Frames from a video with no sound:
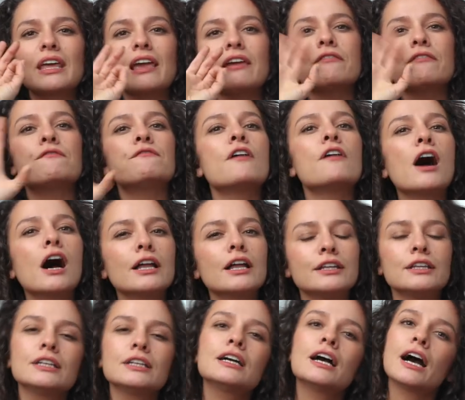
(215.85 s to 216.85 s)
a
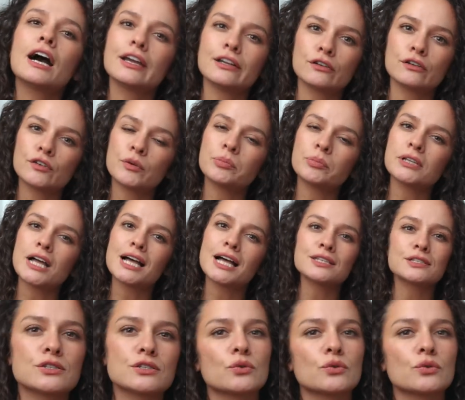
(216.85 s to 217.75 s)
fun kind of a plaid.